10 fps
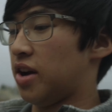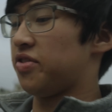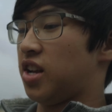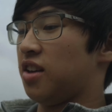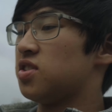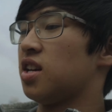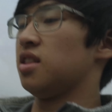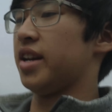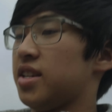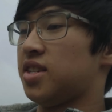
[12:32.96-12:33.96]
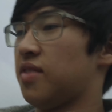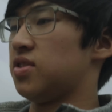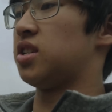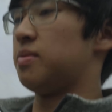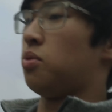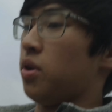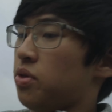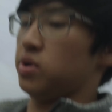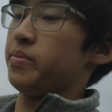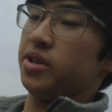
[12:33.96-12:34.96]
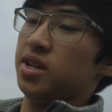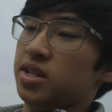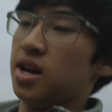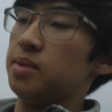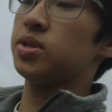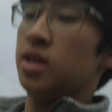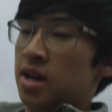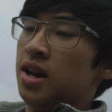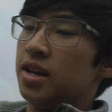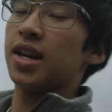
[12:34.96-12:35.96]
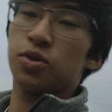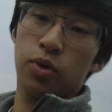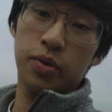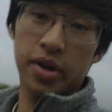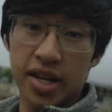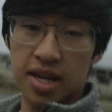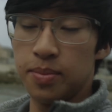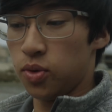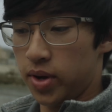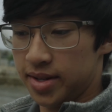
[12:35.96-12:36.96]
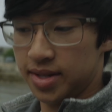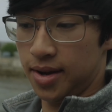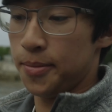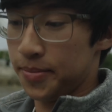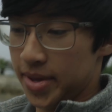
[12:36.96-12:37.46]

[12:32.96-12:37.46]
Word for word: stuff that I've said like 17.3 million times. That's what we're gonna keep doing. So